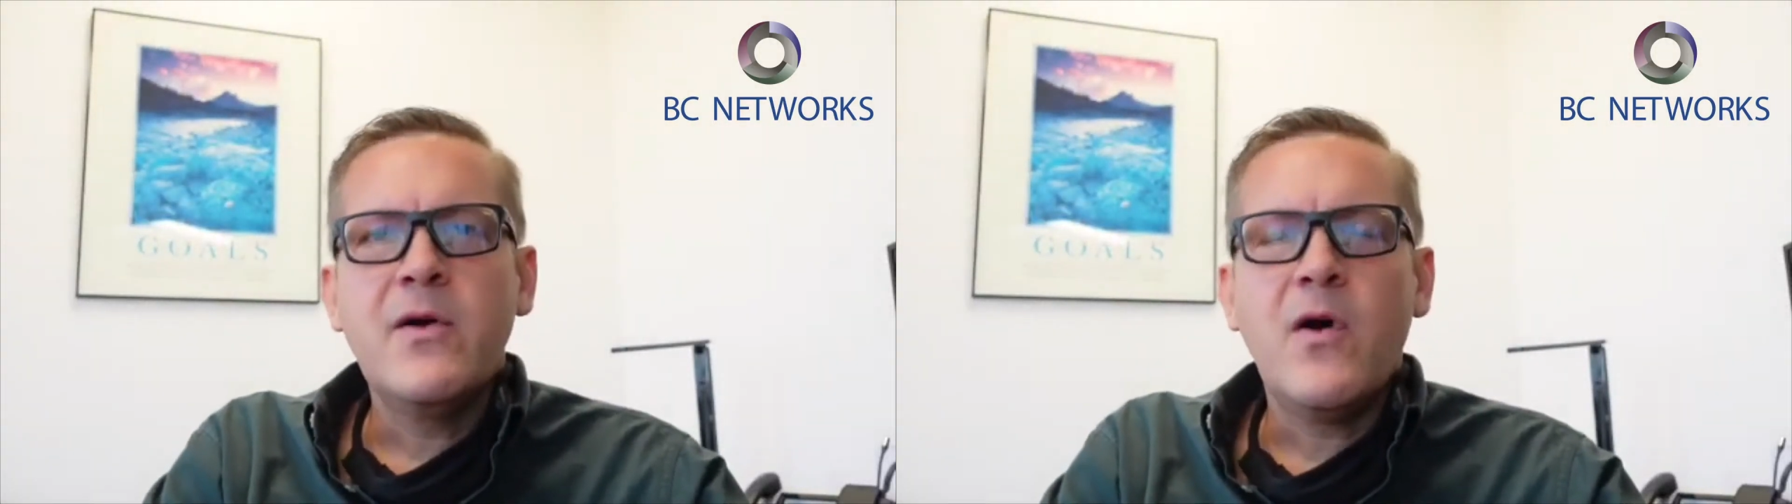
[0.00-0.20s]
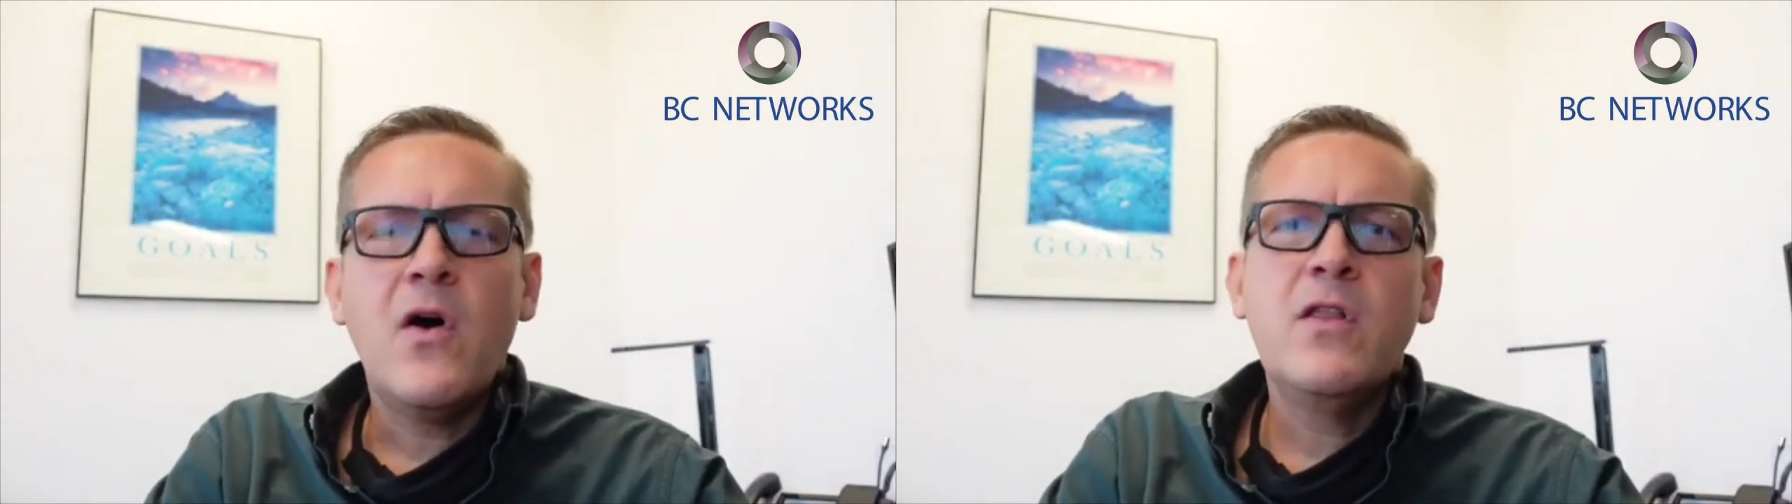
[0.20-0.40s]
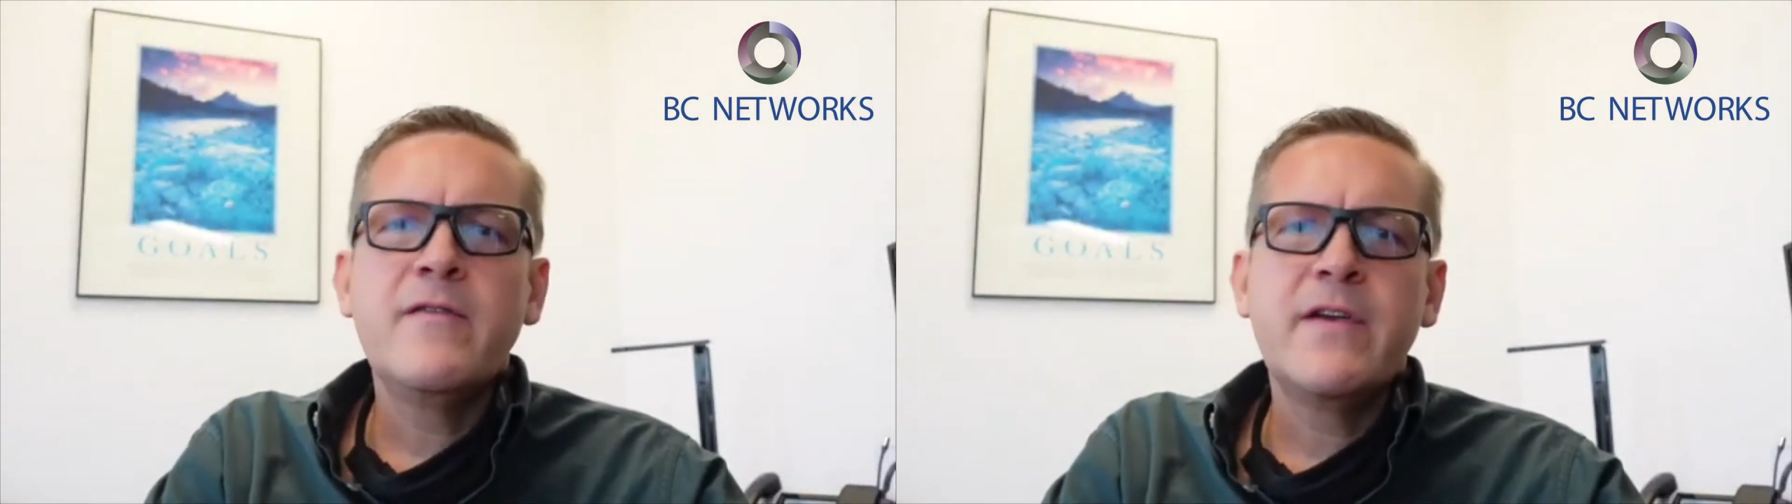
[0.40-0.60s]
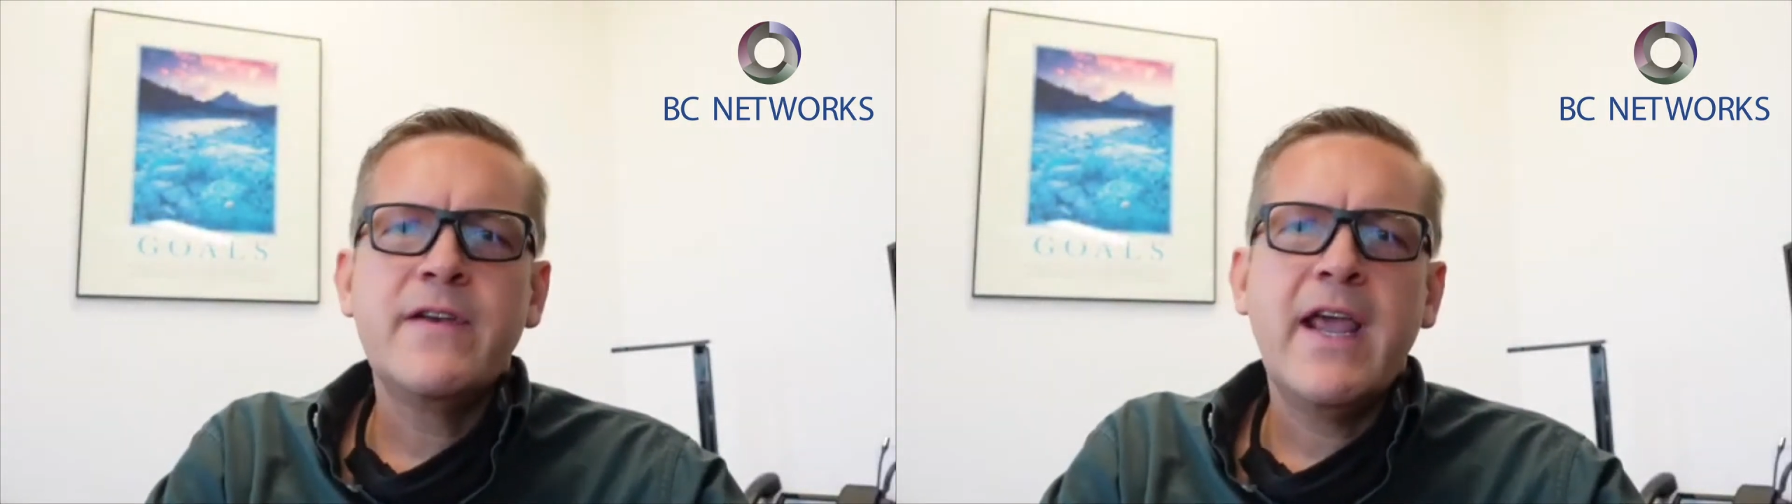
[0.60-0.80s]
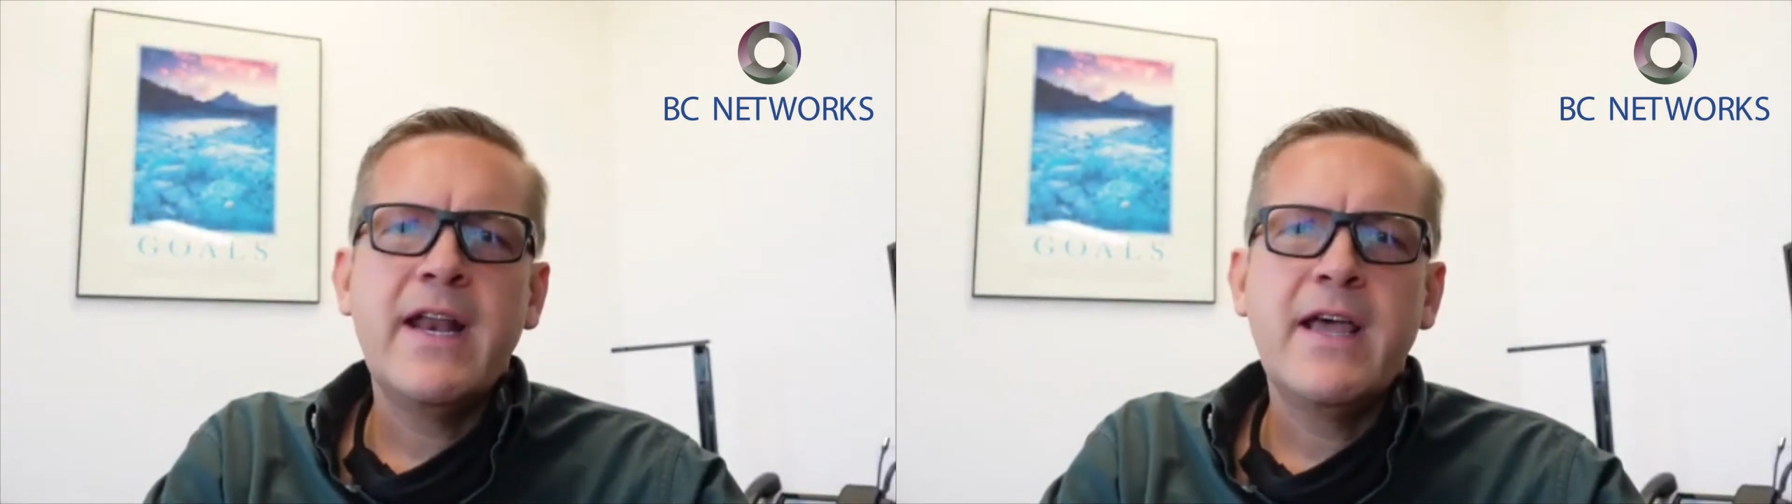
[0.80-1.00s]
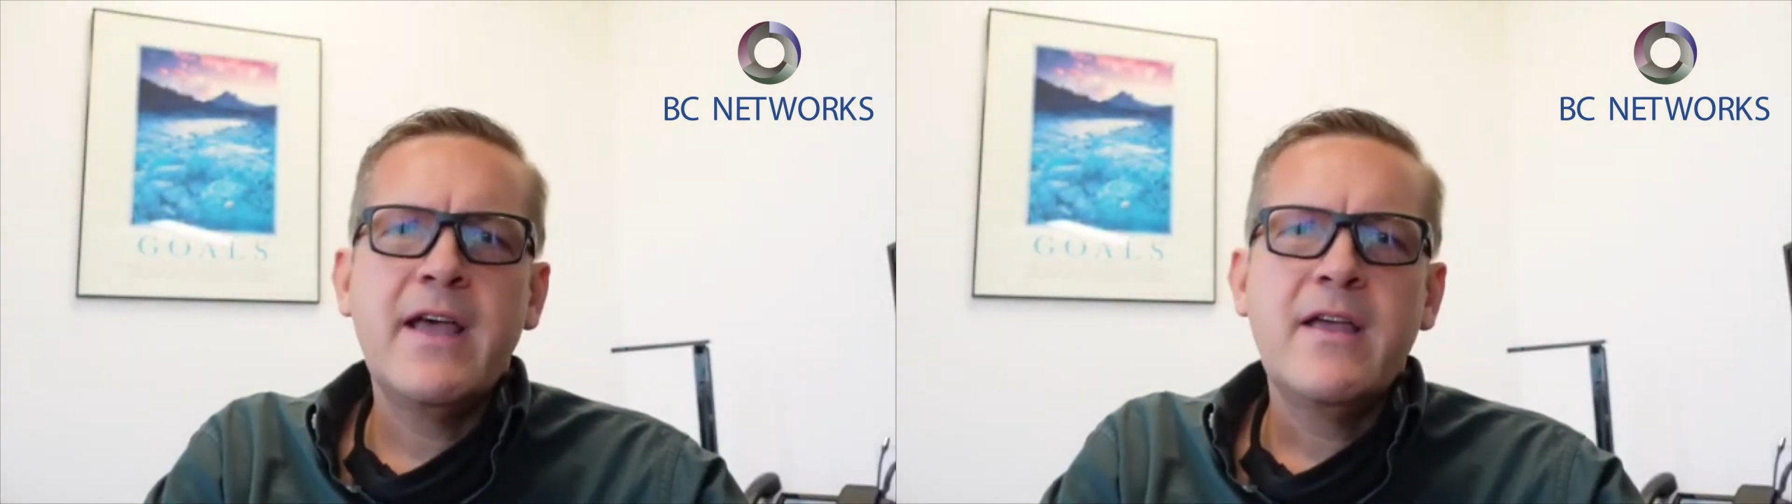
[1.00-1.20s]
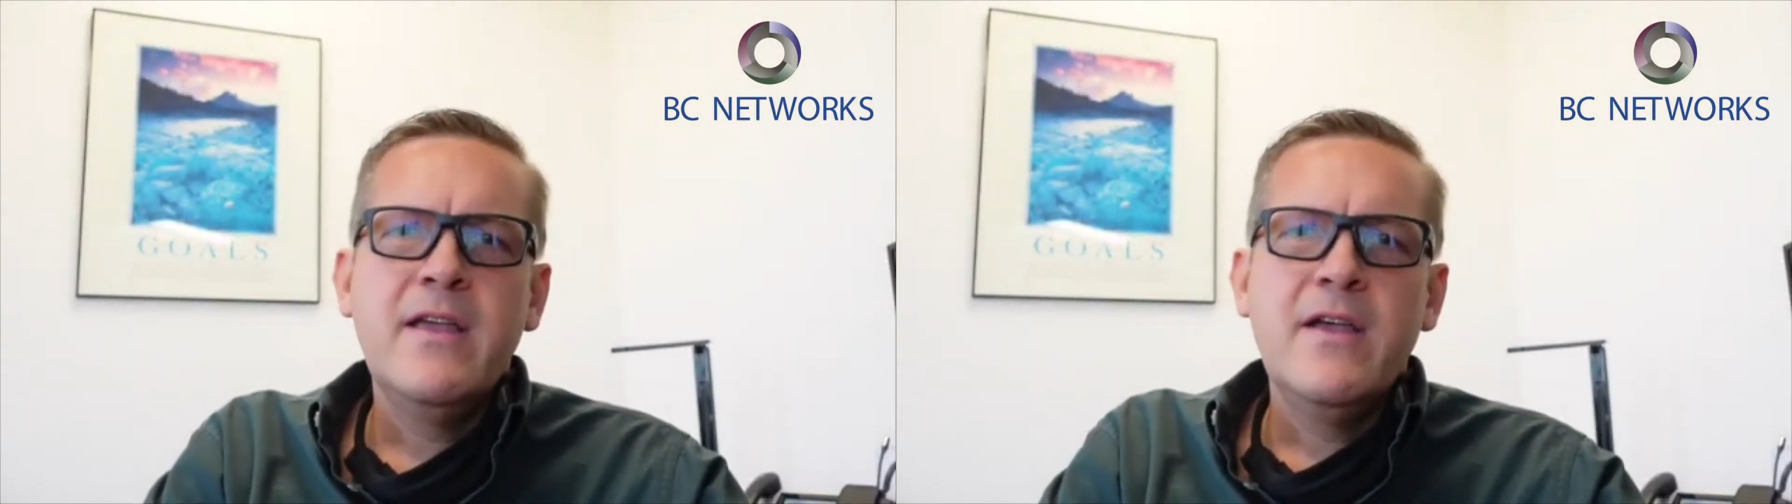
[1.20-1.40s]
all of your data